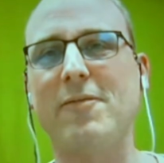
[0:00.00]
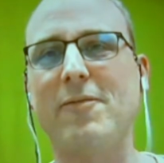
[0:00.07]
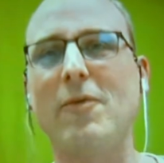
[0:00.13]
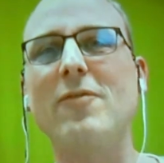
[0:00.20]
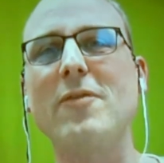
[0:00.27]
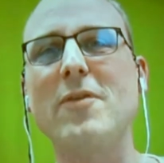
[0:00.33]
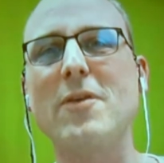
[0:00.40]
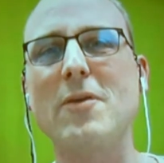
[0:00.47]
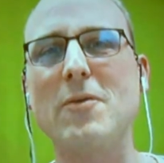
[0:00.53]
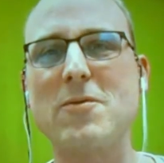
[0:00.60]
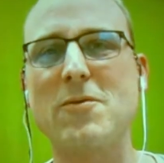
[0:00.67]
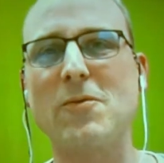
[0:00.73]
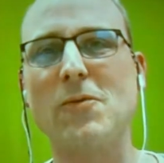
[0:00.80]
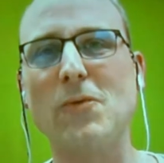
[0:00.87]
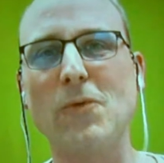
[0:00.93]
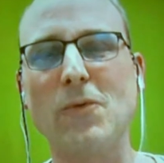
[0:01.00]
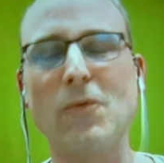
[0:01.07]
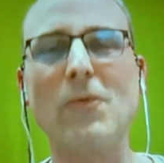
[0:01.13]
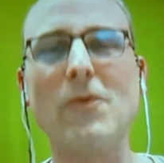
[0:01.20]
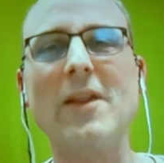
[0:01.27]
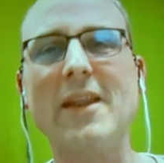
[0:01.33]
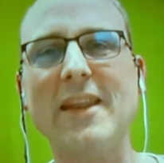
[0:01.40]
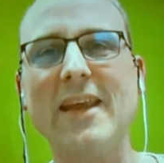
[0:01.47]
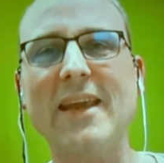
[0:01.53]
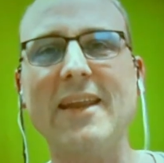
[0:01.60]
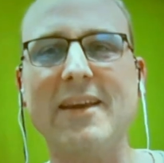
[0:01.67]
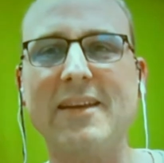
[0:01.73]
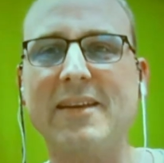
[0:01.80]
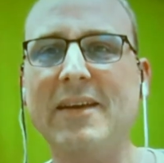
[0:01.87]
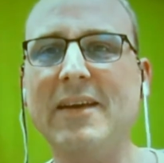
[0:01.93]
for those who, who really need it,
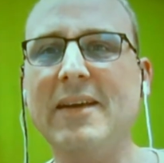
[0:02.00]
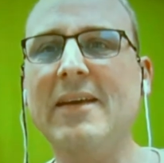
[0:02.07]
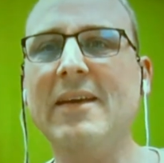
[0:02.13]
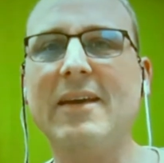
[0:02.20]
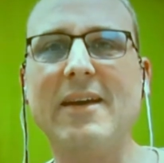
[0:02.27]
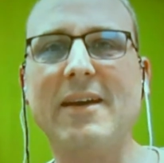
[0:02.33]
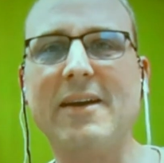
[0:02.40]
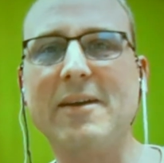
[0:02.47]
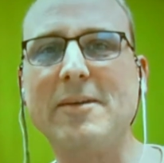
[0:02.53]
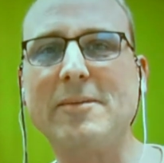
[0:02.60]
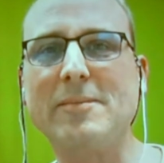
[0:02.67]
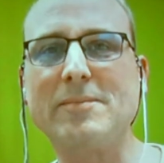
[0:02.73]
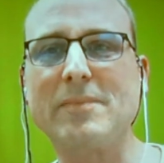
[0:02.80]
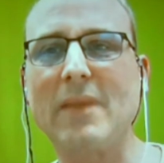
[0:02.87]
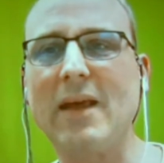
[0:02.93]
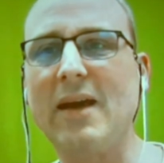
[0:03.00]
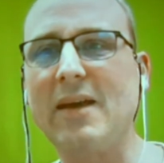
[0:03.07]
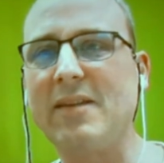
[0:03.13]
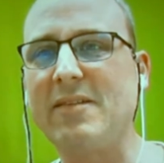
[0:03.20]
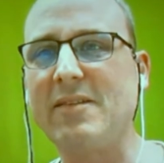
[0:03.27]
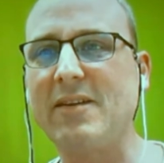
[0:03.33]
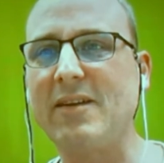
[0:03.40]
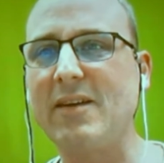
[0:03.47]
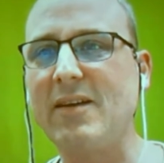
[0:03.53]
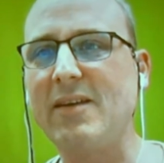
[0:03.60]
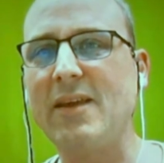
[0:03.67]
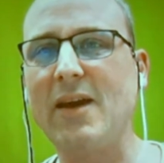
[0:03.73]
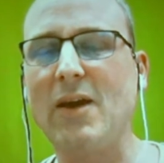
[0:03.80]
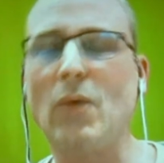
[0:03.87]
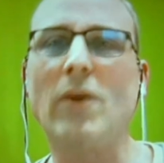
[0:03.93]
um, and uh,
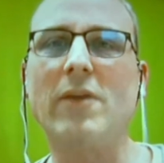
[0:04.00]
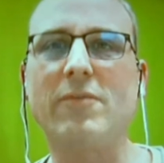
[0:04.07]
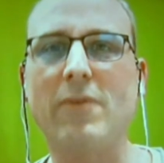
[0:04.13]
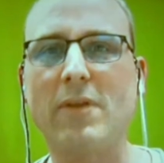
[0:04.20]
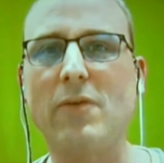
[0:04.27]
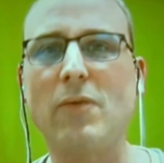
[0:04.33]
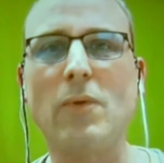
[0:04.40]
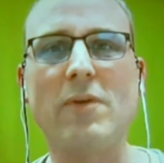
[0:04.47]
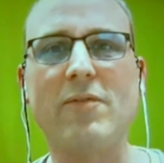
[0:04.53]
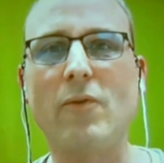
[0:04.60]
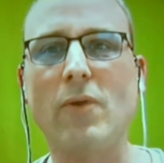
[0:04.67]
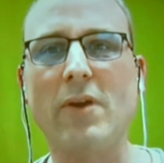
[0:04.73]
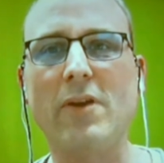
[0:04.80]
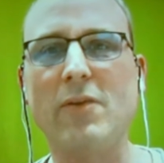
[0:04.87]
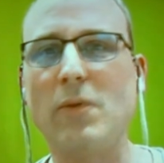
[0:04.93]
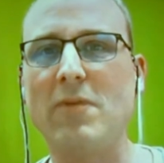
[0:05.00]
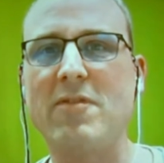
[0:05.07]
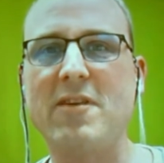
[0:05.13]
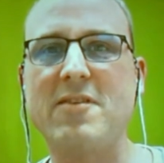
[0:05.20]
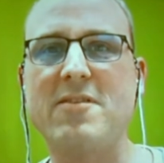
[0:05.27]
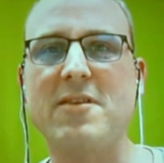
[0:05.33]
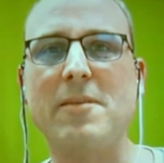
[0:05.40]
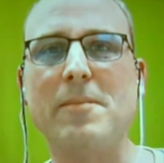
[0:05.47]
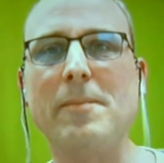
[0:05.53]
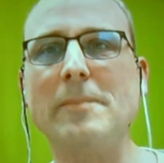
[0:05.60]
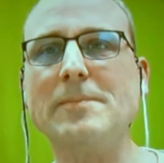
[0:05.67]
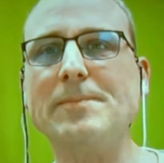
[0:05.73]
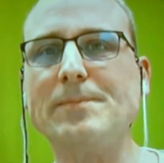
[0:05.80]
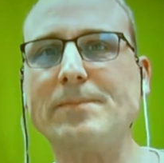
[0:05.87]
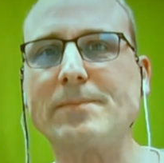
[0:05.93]
yeah, wait for the 1240, 1260.
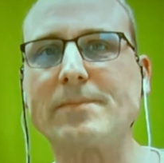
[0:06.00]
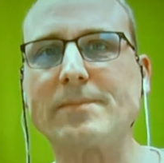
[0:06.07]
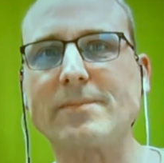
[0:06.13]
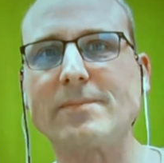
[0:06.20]
Got it.